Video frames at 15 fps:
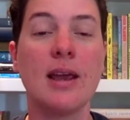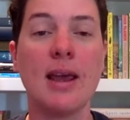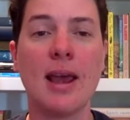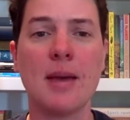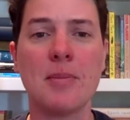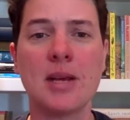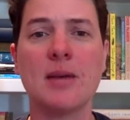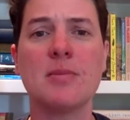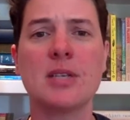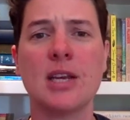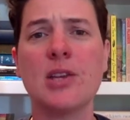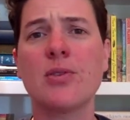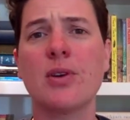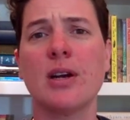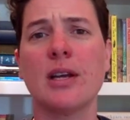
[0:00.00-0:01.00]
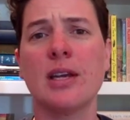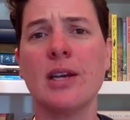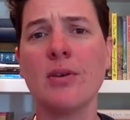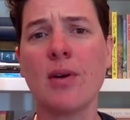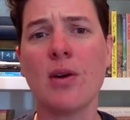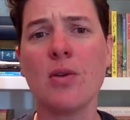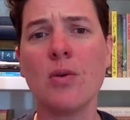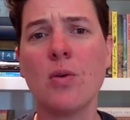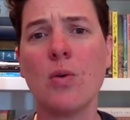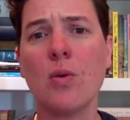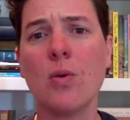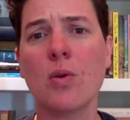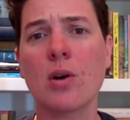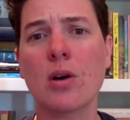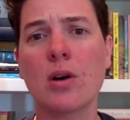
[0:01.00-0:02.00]
and becomes either a hero
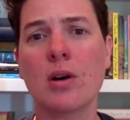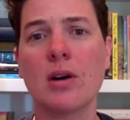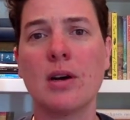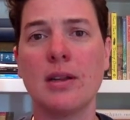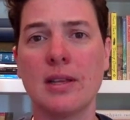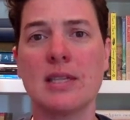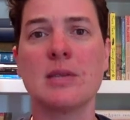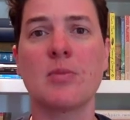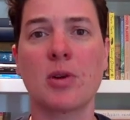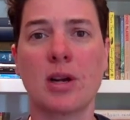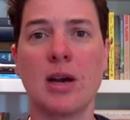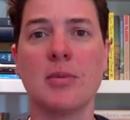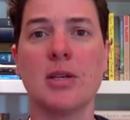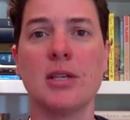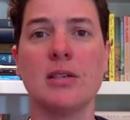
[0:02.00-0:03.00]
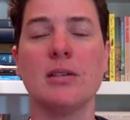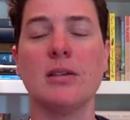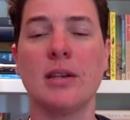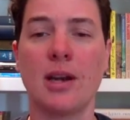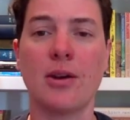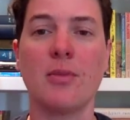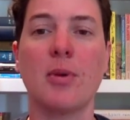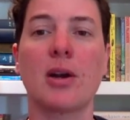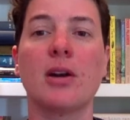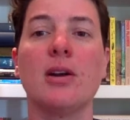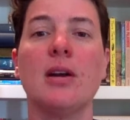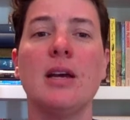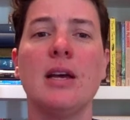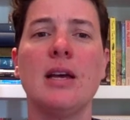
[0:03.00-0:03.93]
or, and this is more common in Harry Potter,